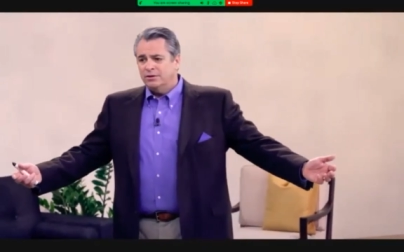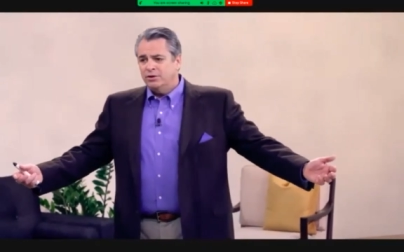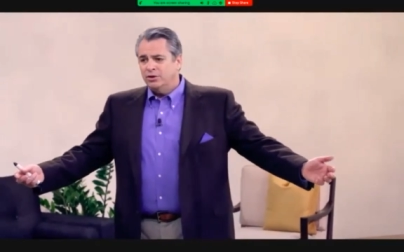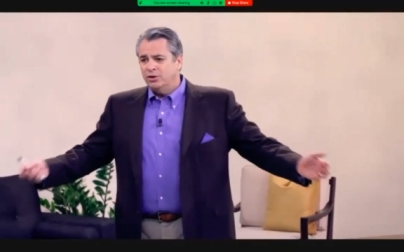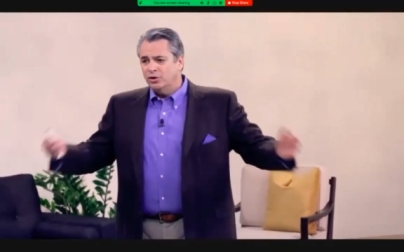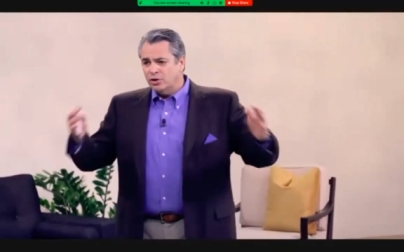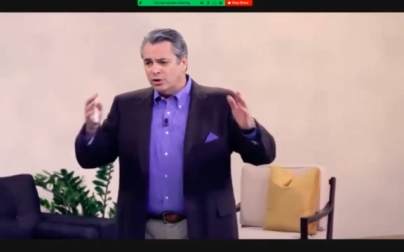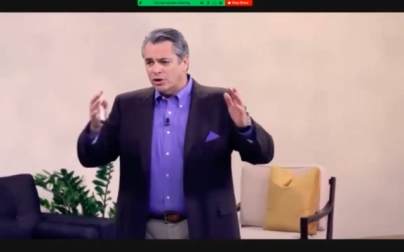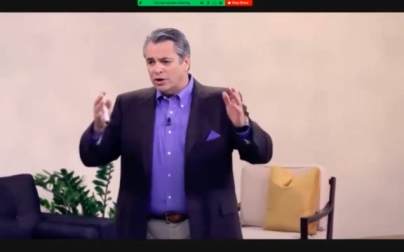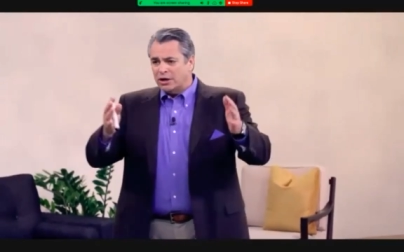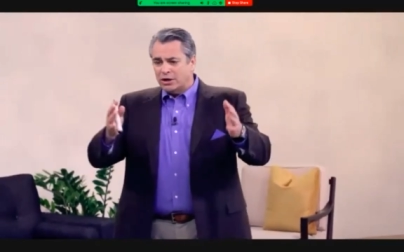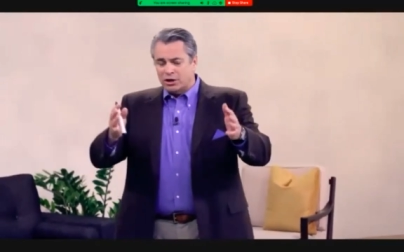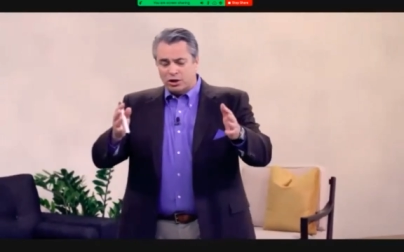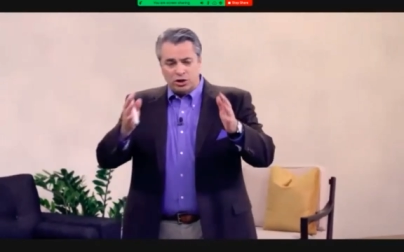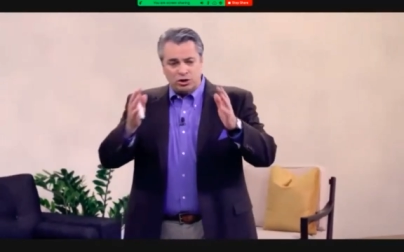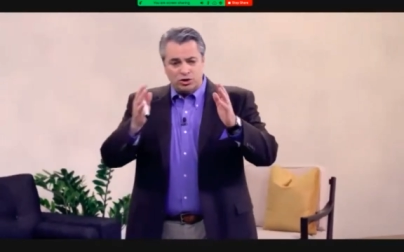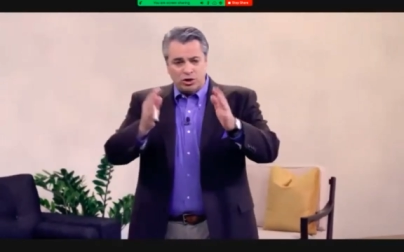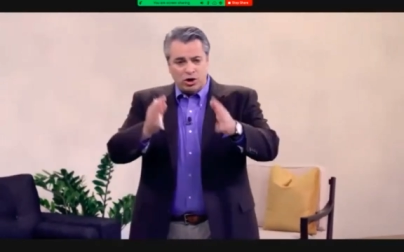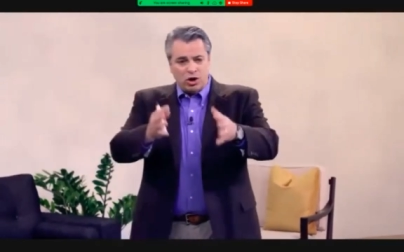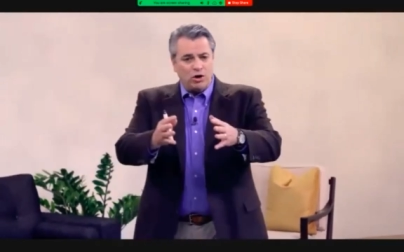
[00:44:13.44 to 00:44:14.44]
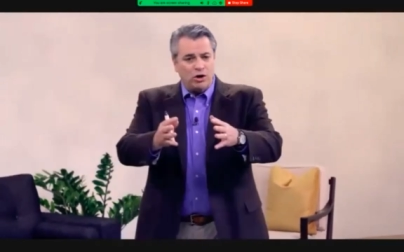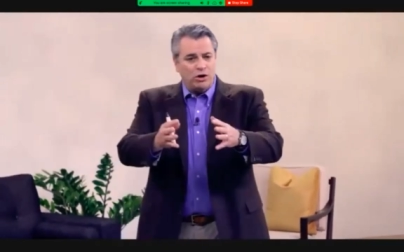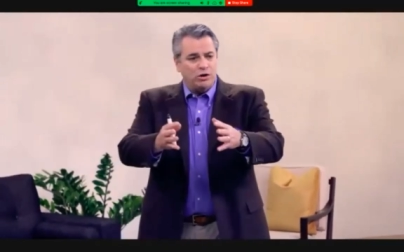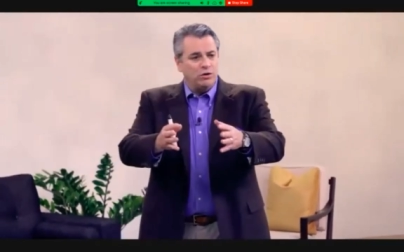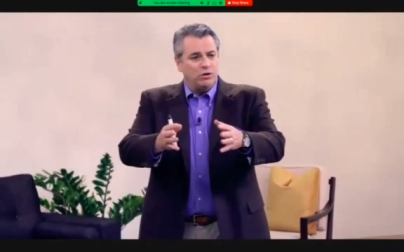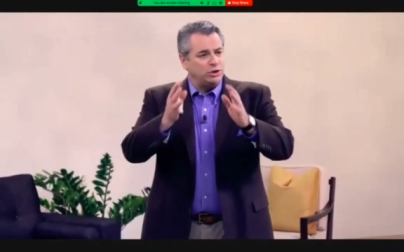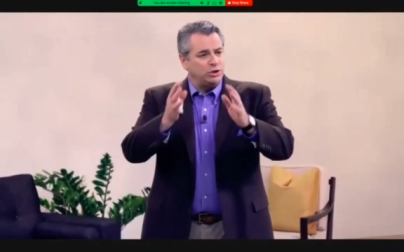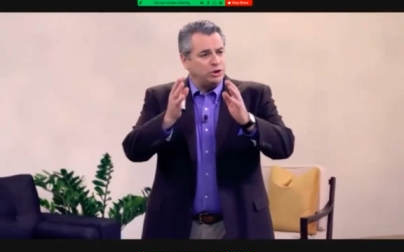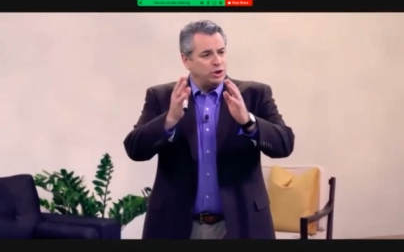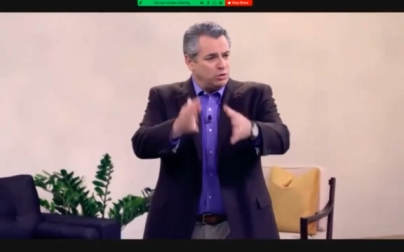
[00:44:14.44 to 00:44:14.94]
You're controlling
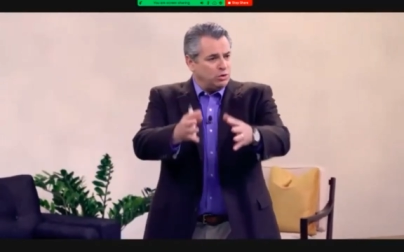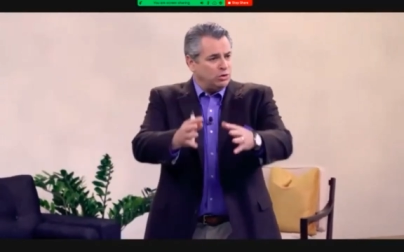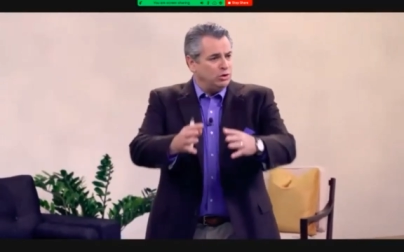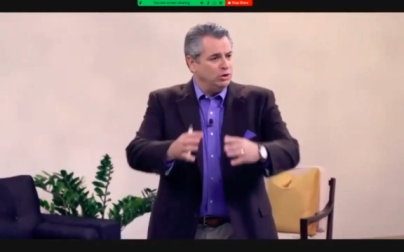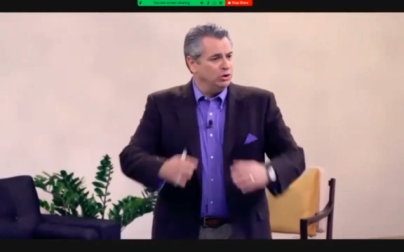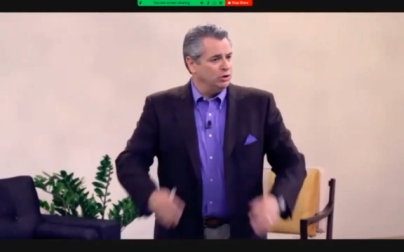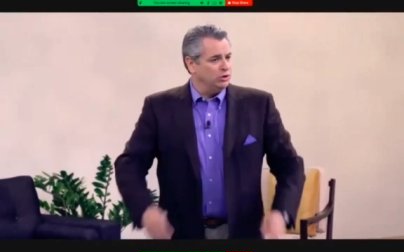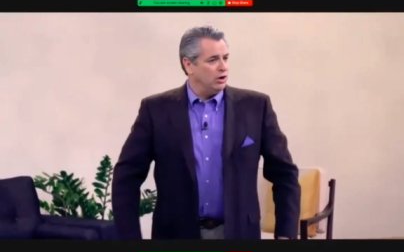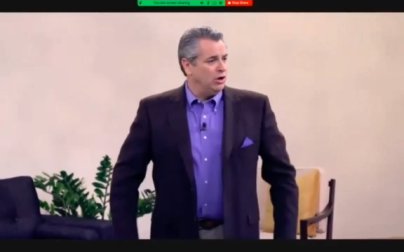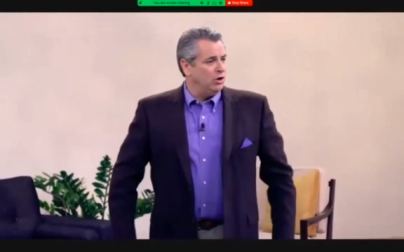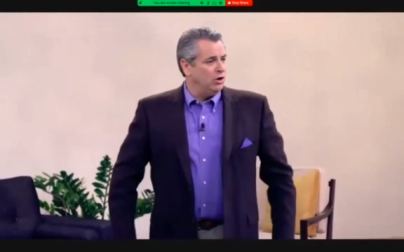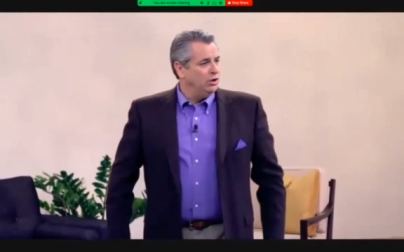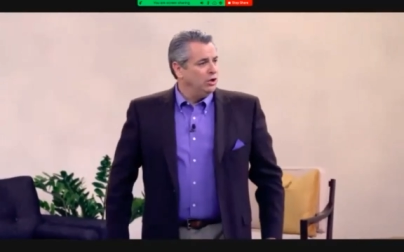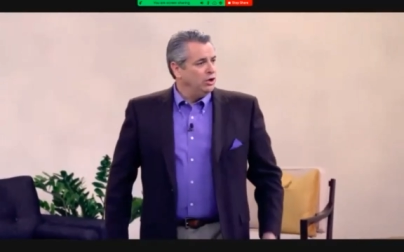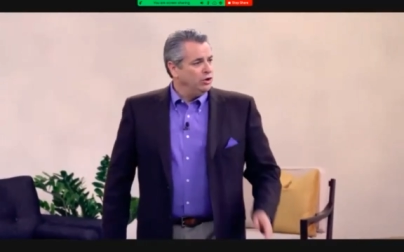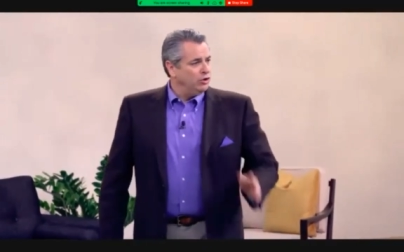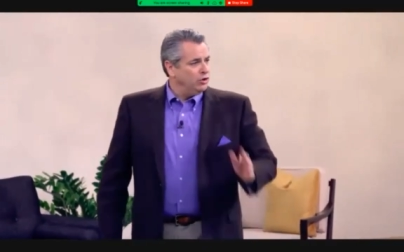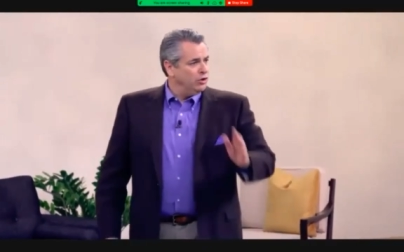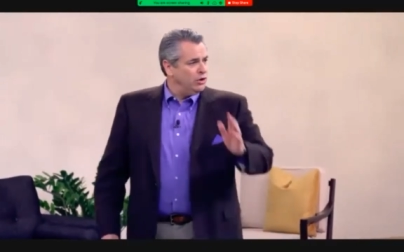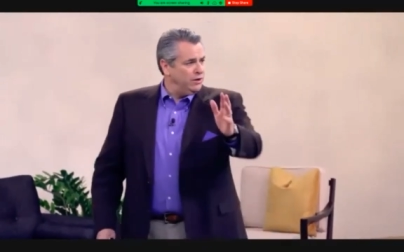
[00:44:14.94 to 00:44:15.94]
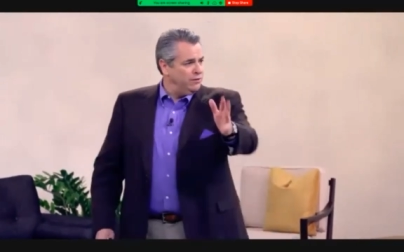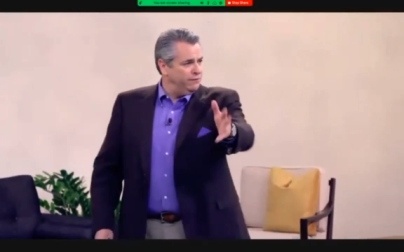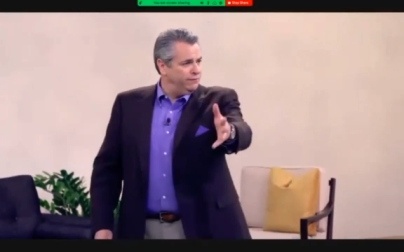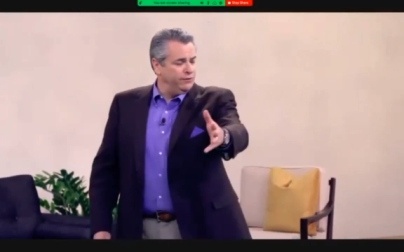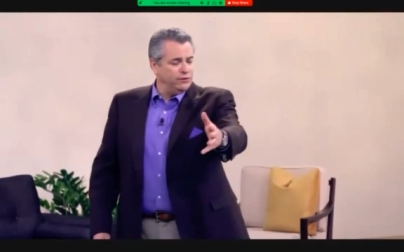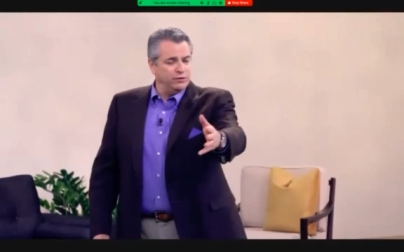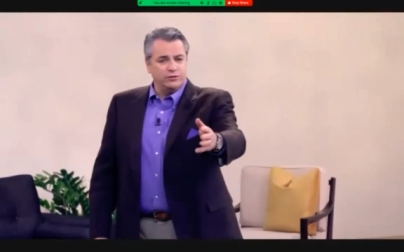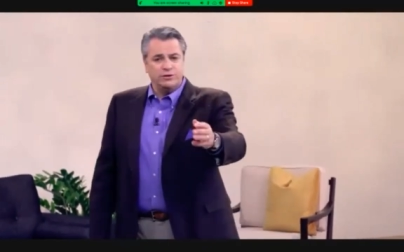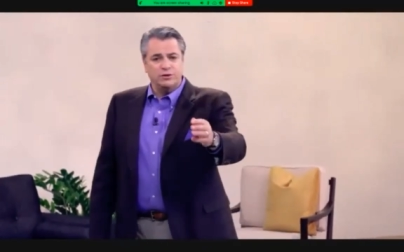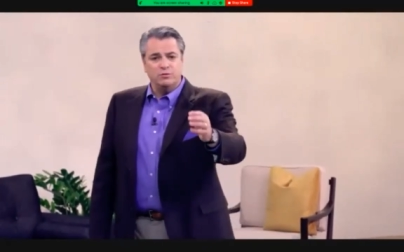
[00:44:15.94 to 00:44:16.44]
what you can control. You're
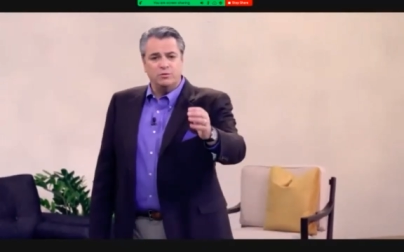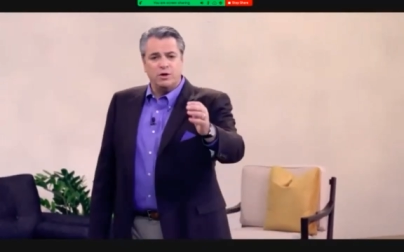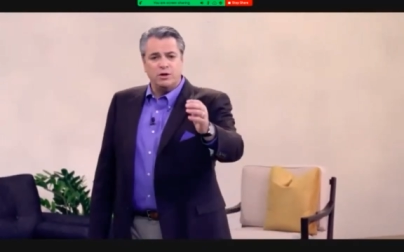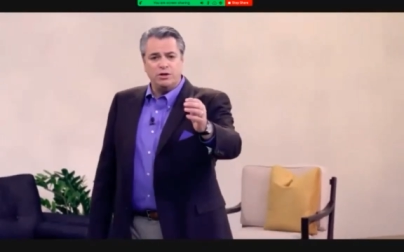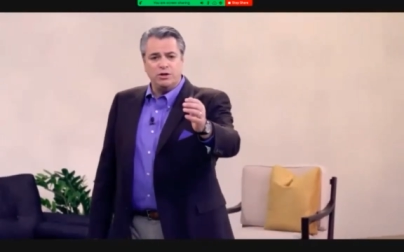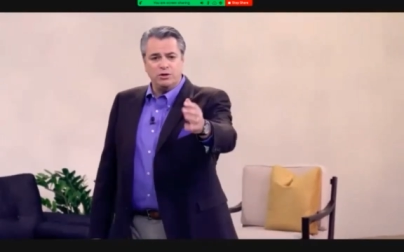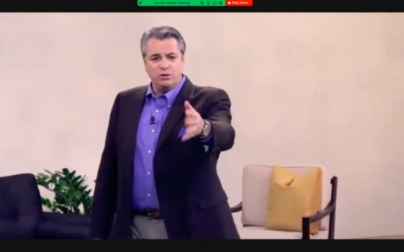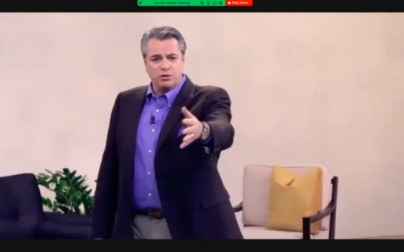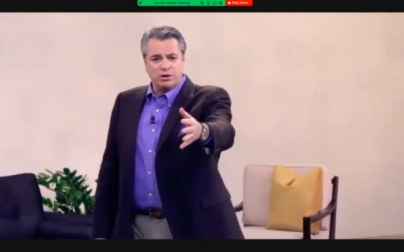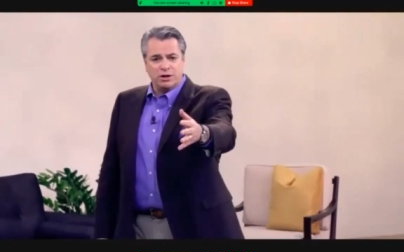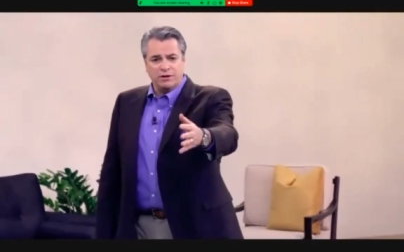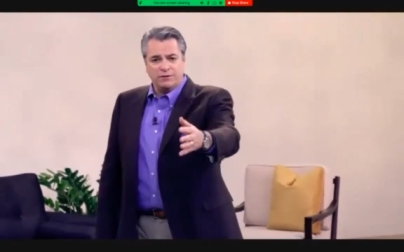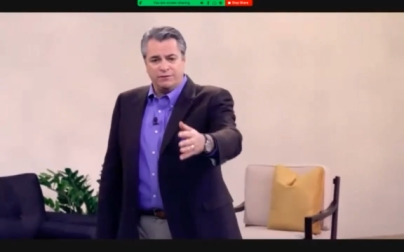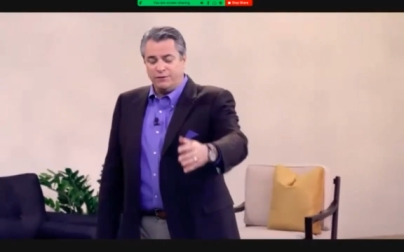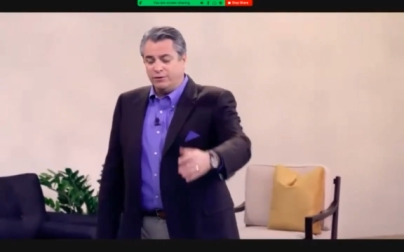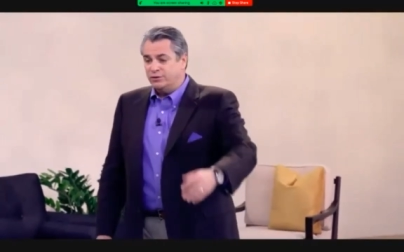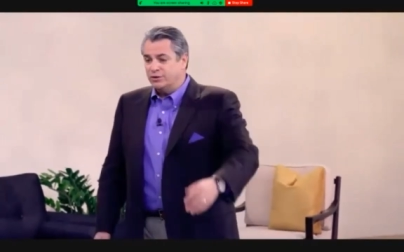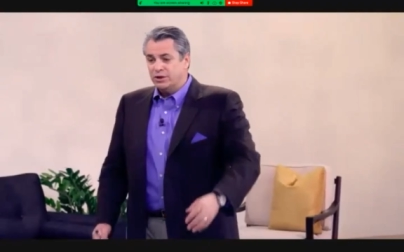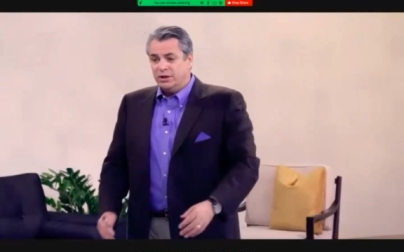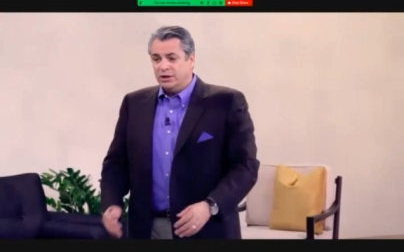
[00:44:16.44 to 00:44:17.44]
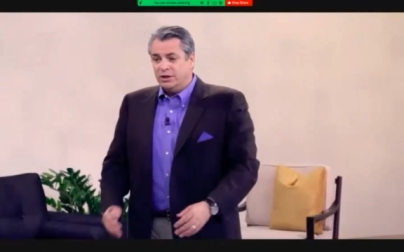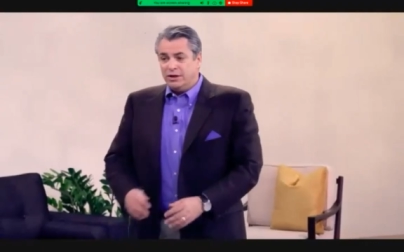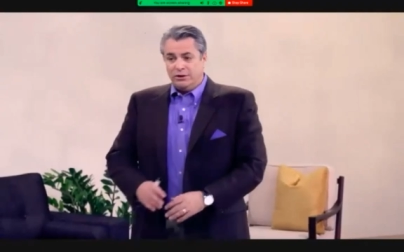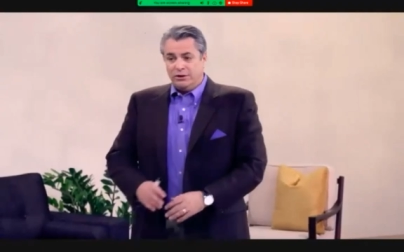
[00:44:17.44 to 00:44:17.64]
influencing what you can influence.